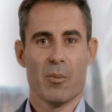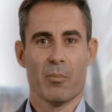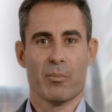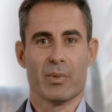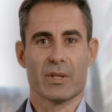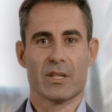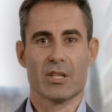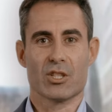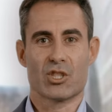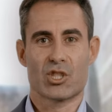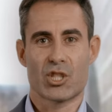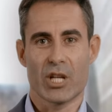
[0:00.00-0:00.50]

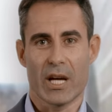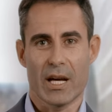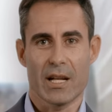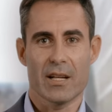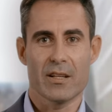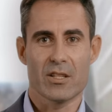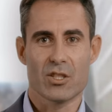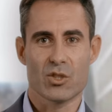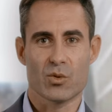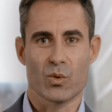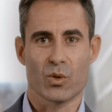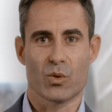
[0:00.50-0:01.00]
But the
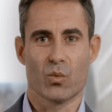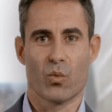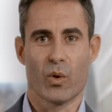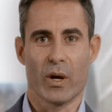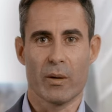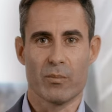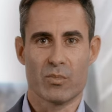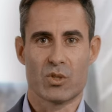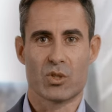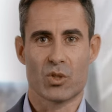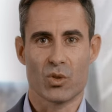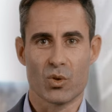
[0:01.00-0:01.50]
challenge with
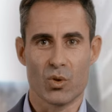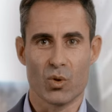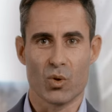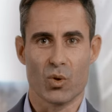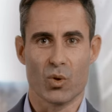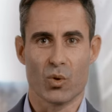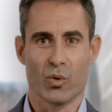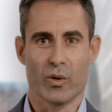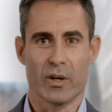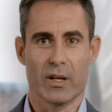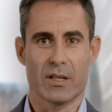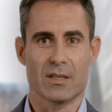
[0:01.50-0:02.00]
Web
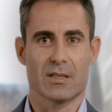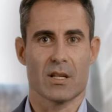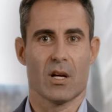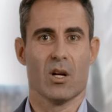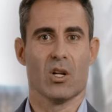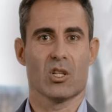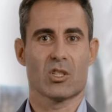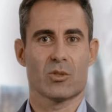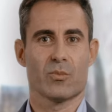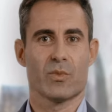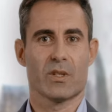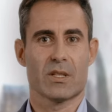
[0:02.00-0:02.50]
2 is
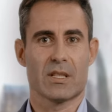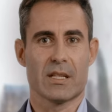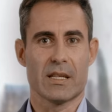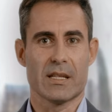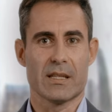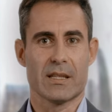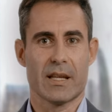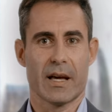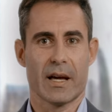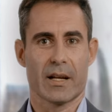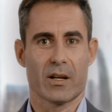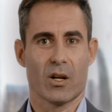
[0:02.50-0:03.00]
ultimately
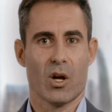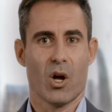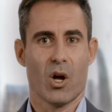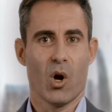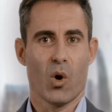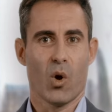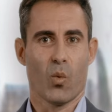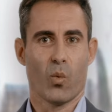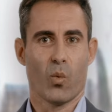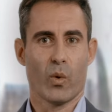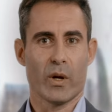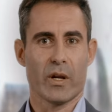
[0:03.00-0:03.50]
that
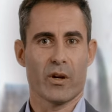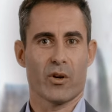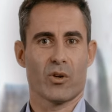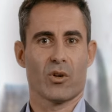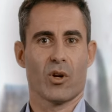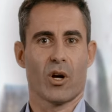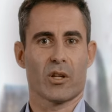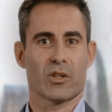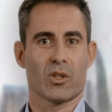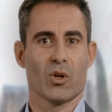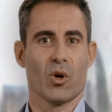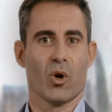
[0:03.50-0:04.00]
we are
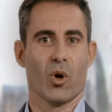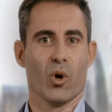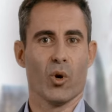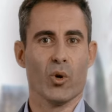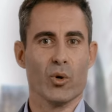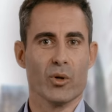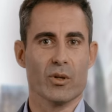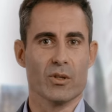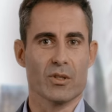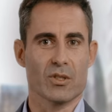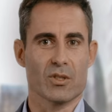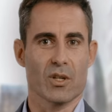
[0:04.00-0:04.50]
not the
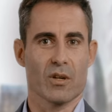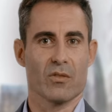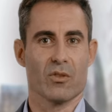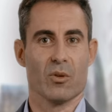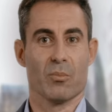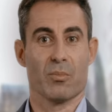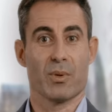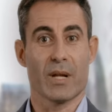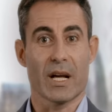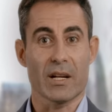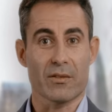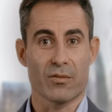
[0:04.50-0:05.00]
owners of the
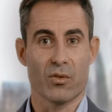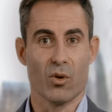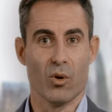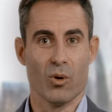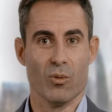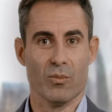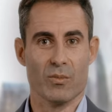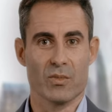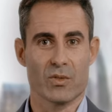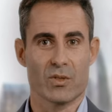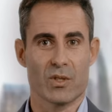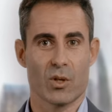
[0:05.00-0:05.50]

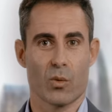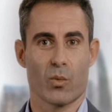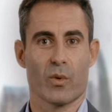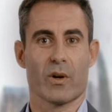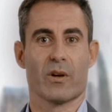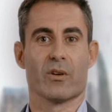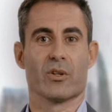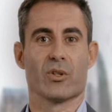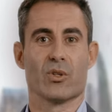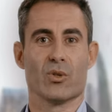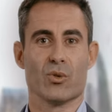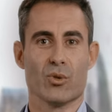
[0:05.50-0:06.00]
platforms that we
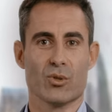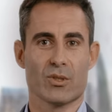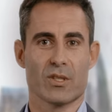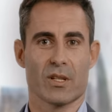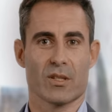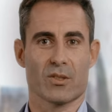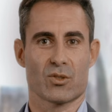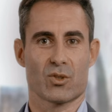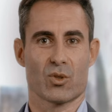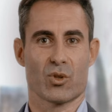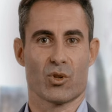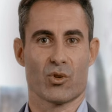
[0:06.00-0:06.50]
are
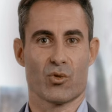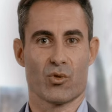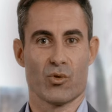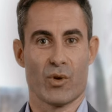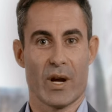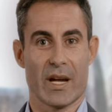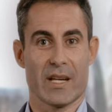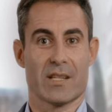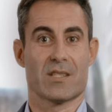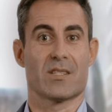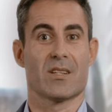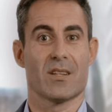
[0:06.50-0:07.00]
using to
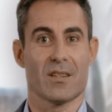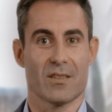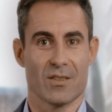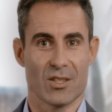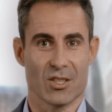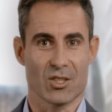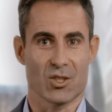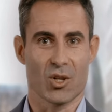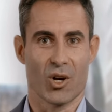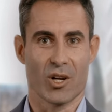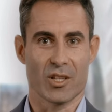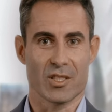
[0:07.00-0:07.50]
create
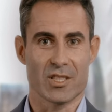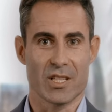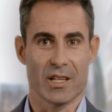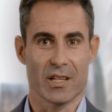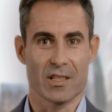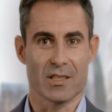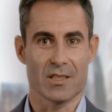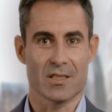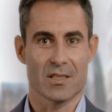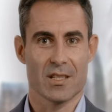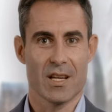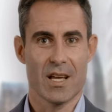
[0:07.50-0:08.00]
this
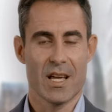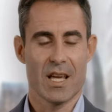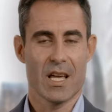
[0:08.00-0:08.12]
content.